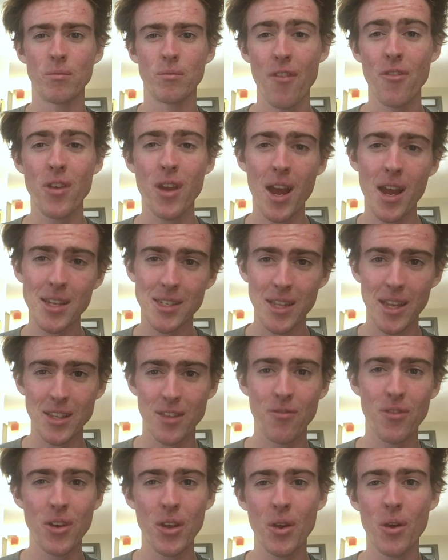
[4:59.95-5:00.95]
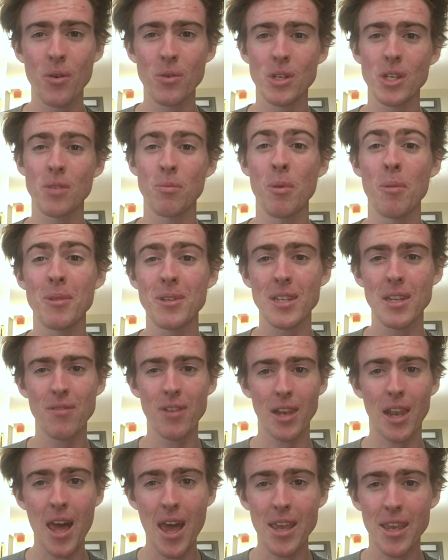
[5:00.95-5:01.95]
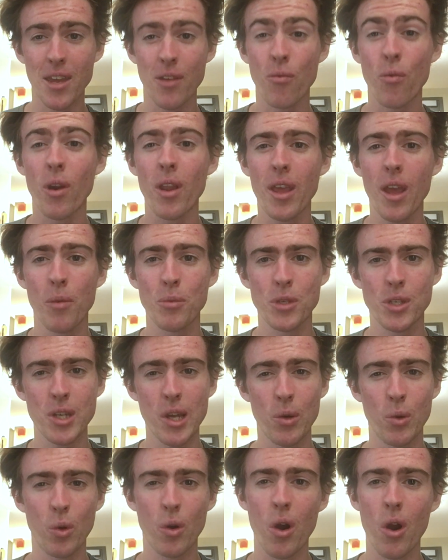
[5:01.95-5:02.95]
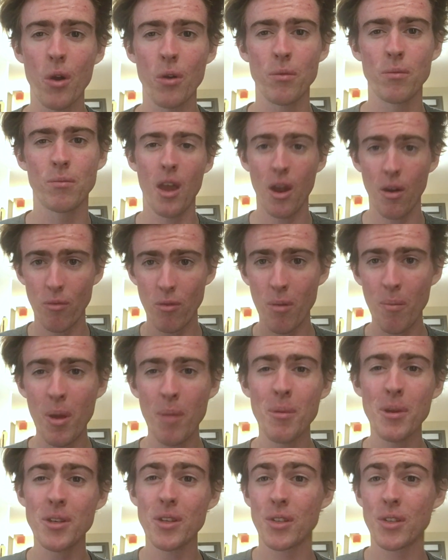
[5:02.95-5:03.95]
If you guys like the video, just remember to leave a like. It really helps the channel grow. Remember to